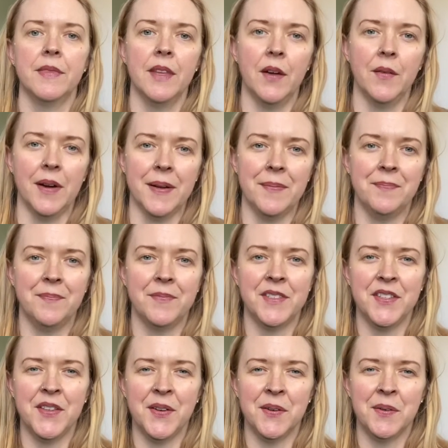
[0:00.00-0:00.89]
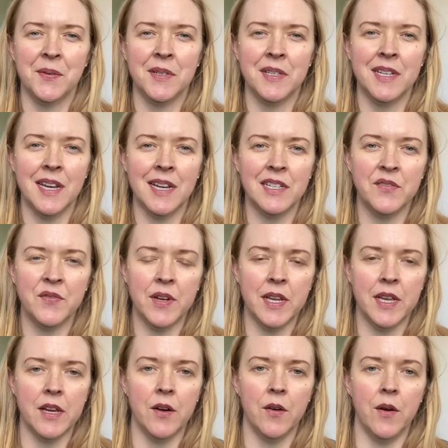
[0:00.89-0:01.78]
All right, so today's
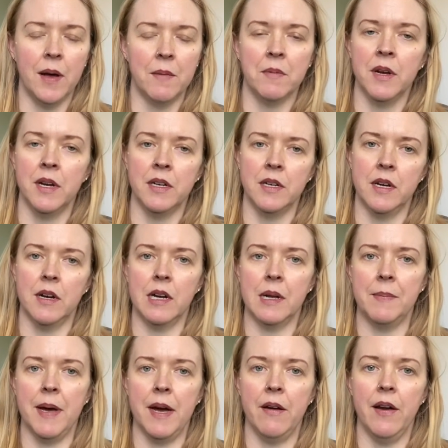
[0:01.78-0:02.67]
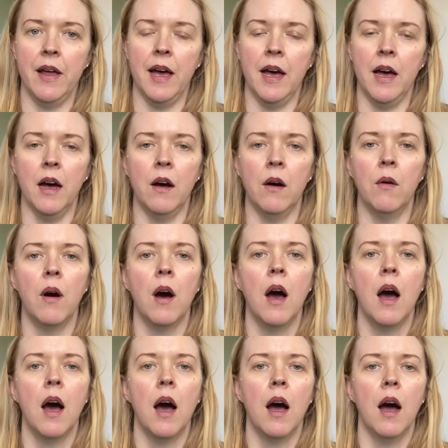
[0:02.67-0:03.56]
video, I'm gonna talk about how
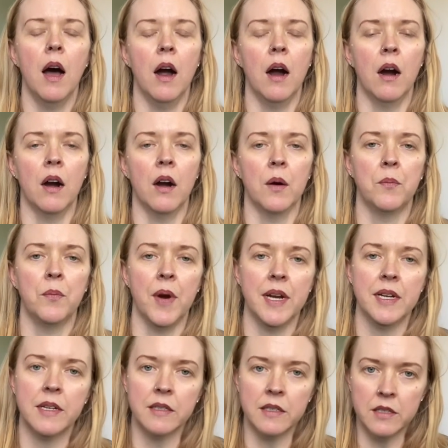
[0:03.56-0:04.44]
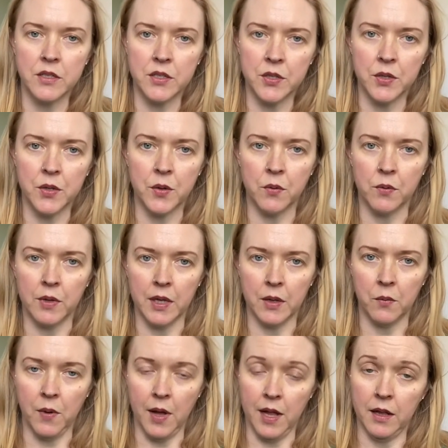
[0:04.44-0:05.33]
our brain doesn't do really
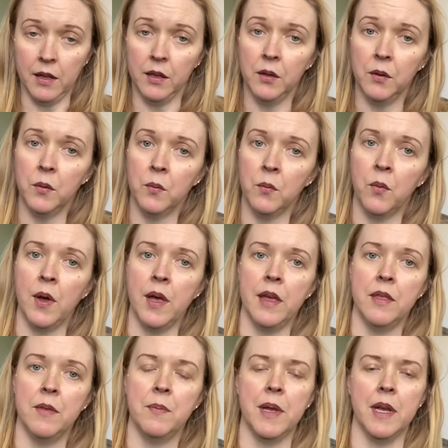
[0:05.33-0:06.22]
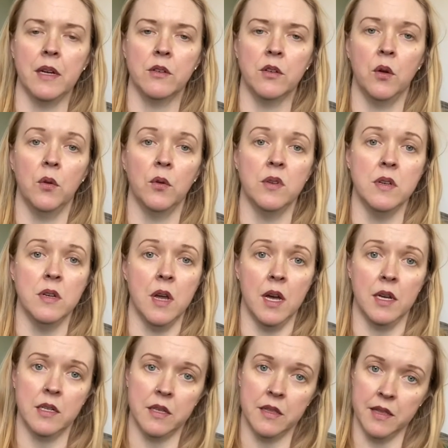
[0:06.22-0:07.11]
well with being told
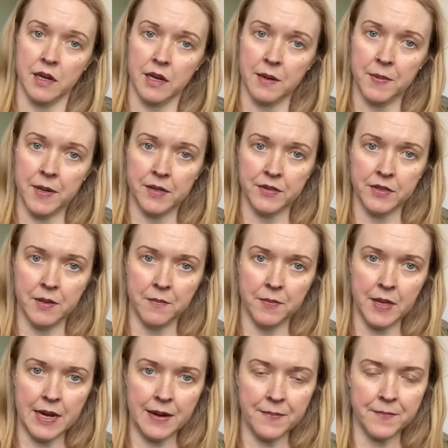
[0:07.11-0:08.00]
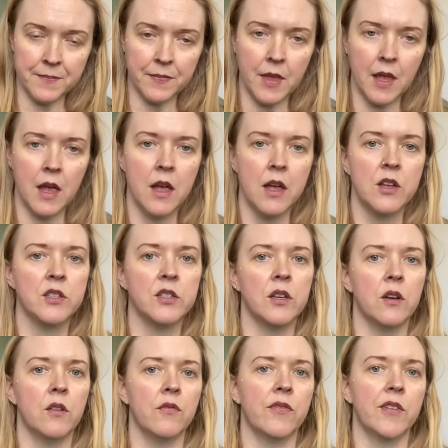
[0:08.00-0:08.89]
not to think about something.
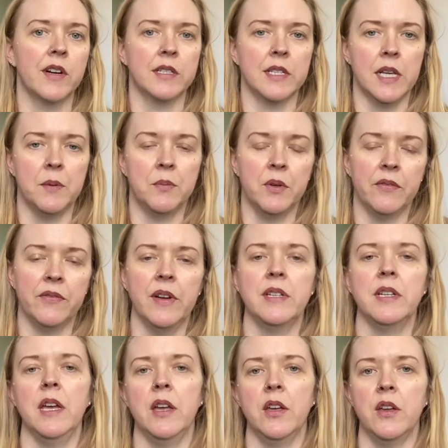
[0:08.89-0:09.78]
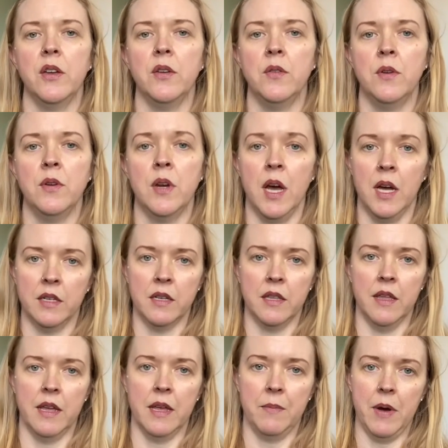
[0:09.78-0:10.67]
So for example, if I tell you not to
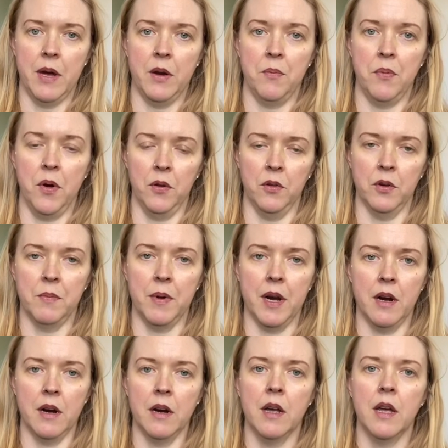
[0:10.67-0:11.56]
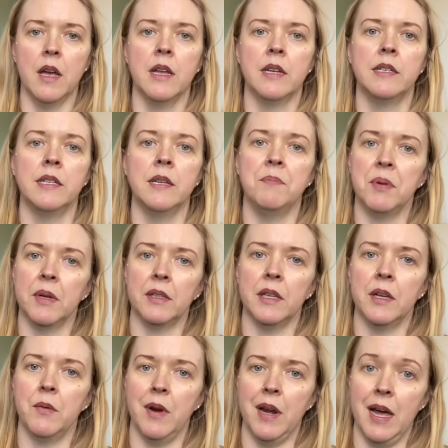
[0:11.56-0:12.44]
think about a polar bear,
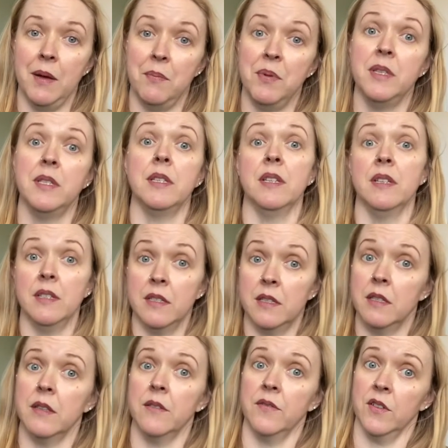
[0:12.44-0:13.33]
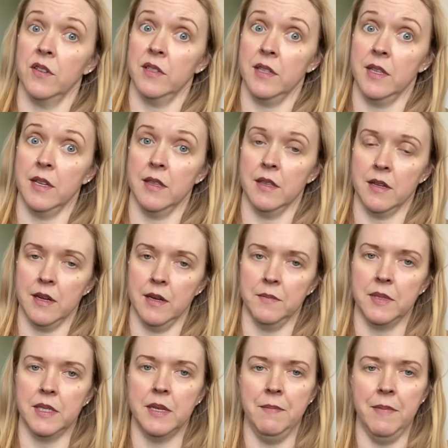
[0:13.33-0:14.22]
typically what happens is the first thing that
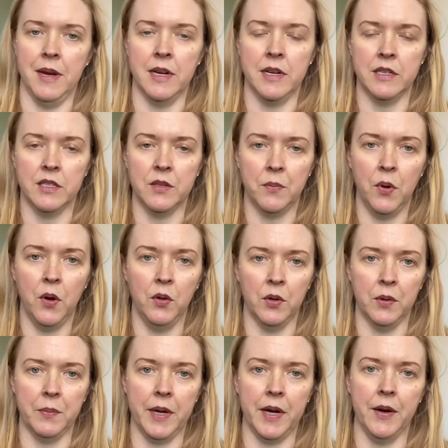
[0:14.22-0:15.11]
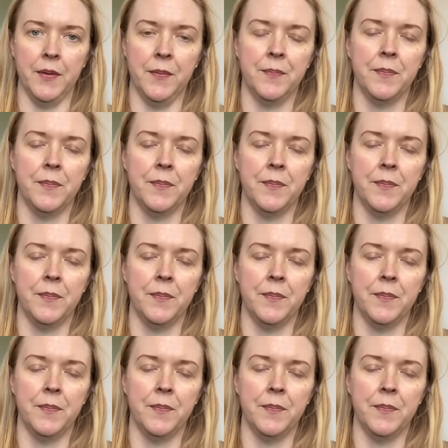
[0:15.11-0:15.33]
comes to mind is a polar bear.